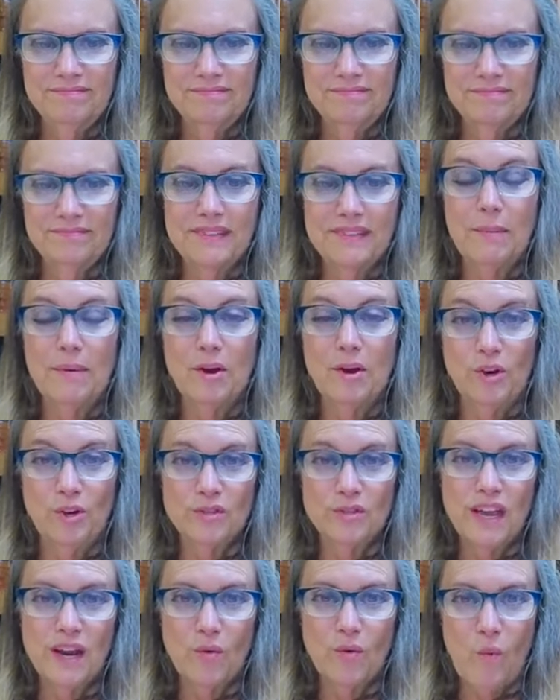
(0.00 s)
Debbie, are you
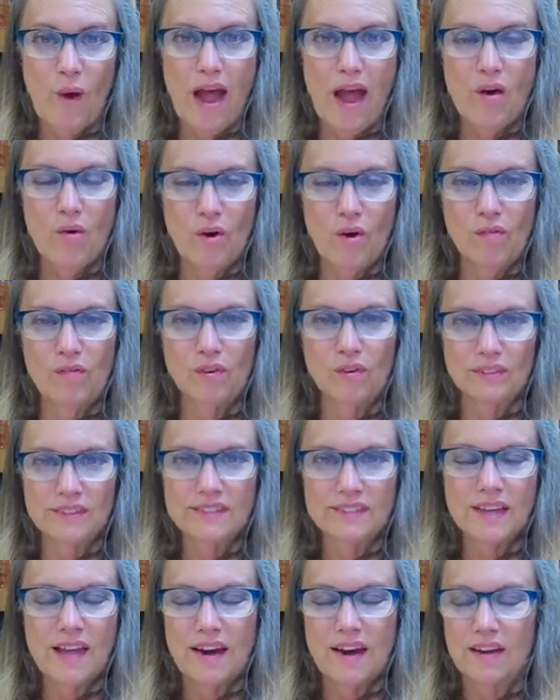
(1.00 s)
saying wow over
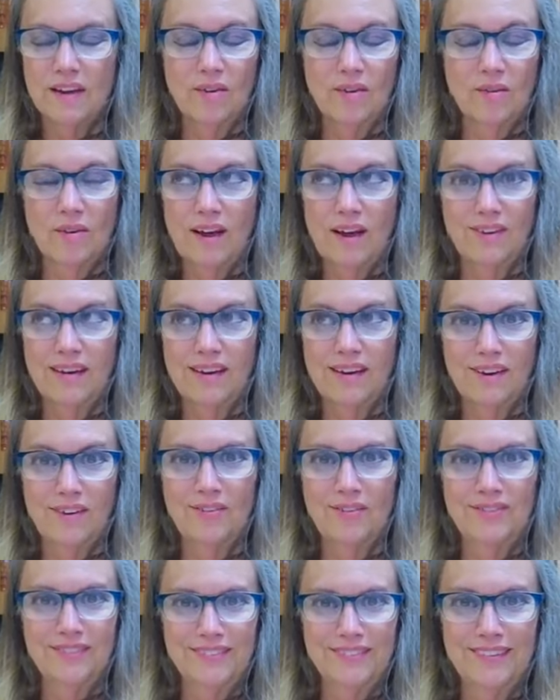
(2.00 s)
Alyssa? I know, I
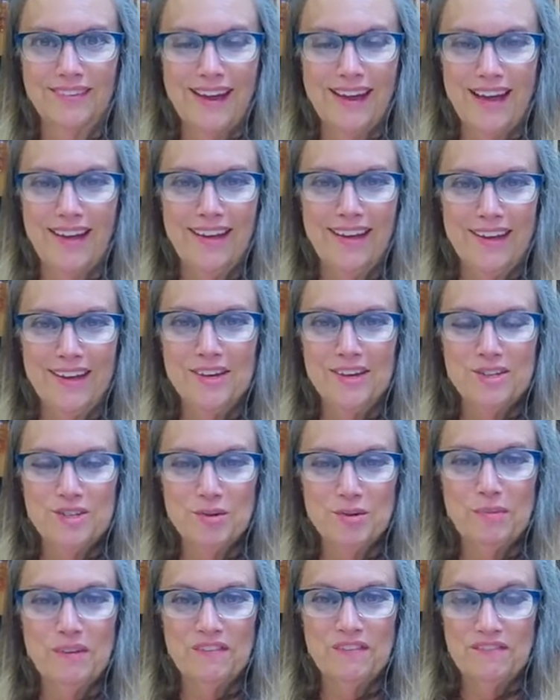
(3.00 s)
know. Yeah,
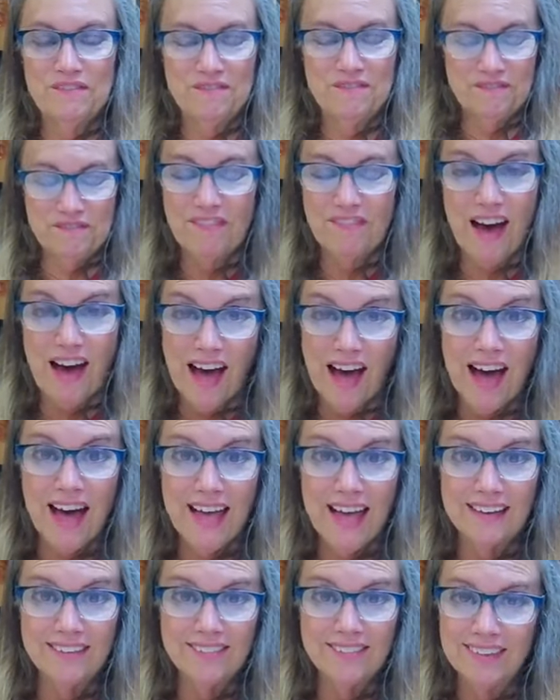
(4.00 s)
she'll be
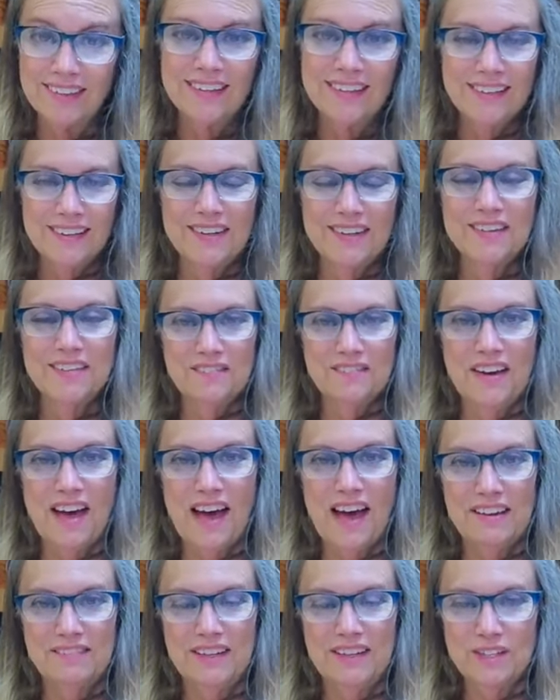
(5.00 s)
five,
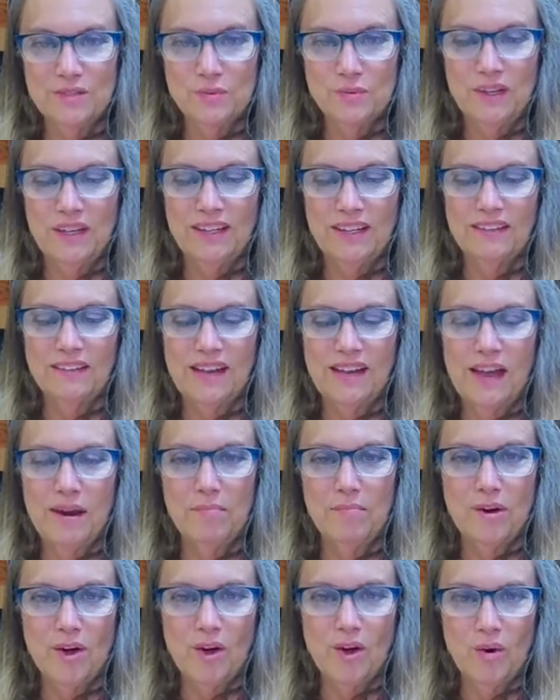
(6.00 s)
five next week.
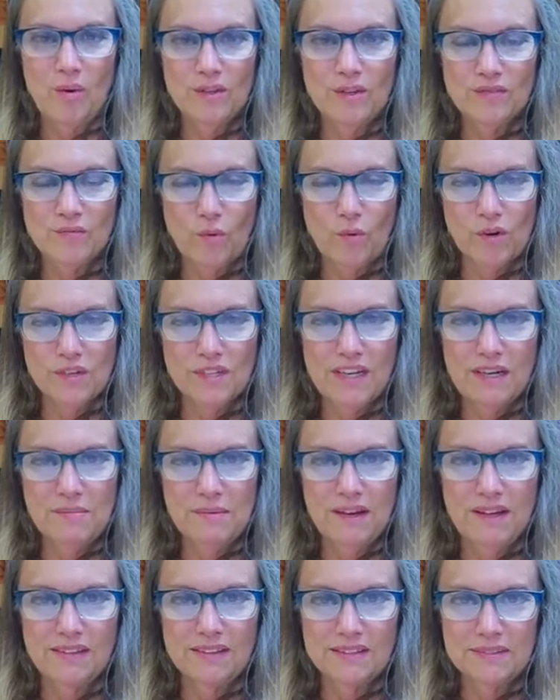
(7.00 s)
And Bo is 14
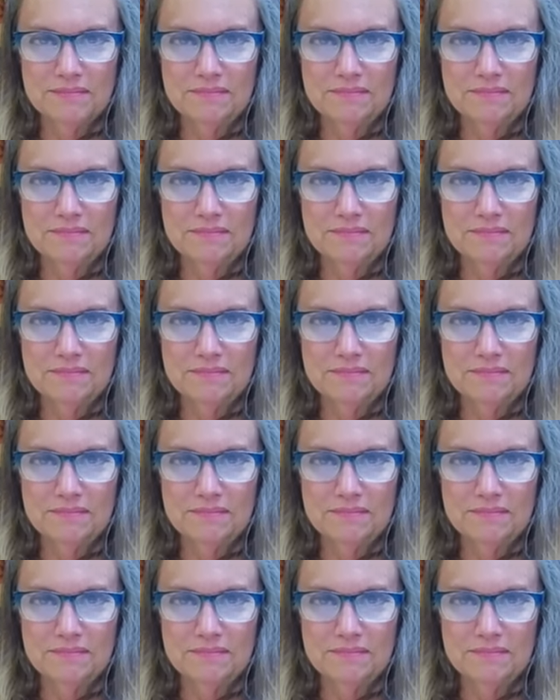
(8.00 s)
months.